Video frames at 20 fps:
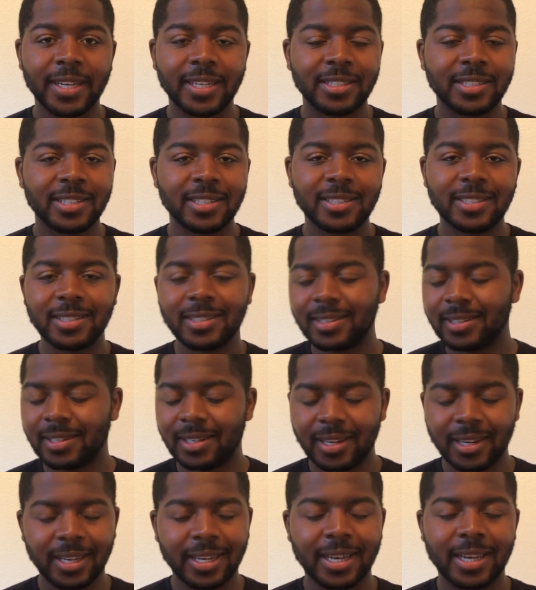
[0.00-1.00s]
and
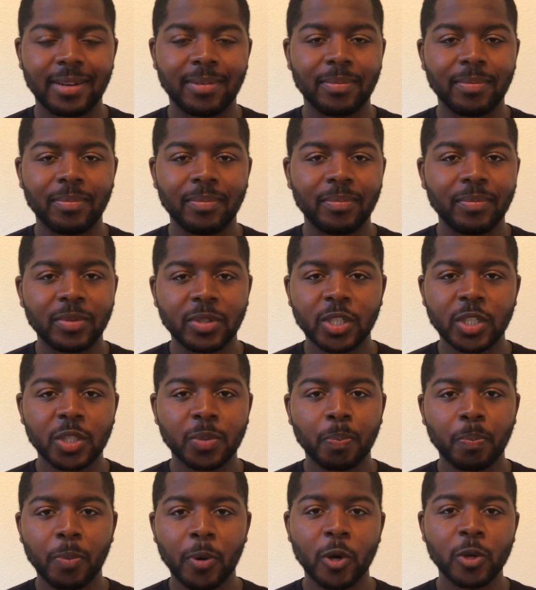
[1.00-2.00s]

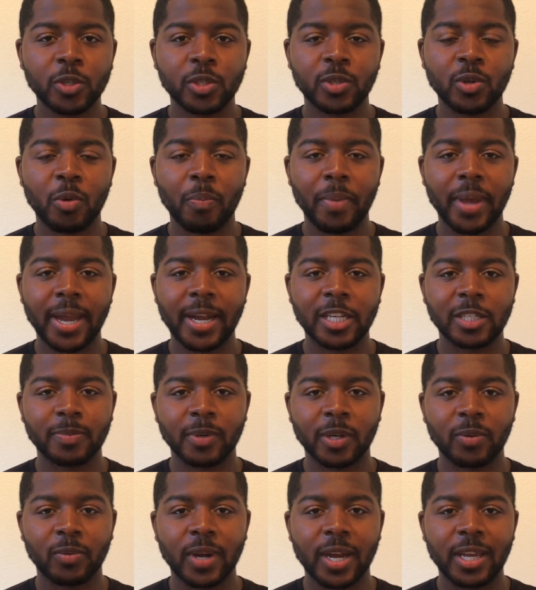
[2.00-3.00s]
just personal
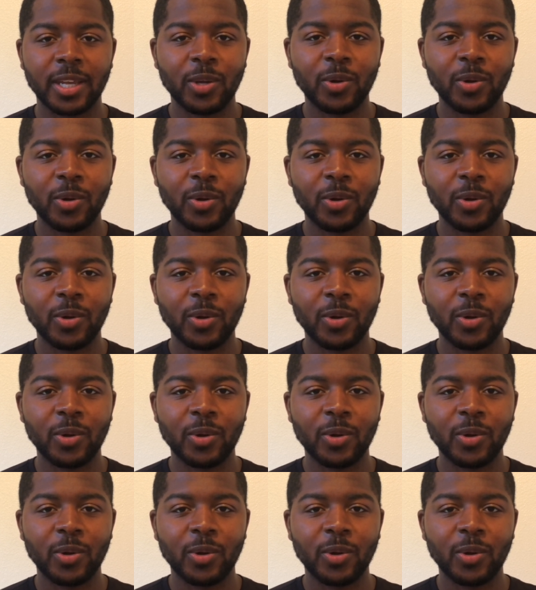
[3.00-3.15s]
management, right?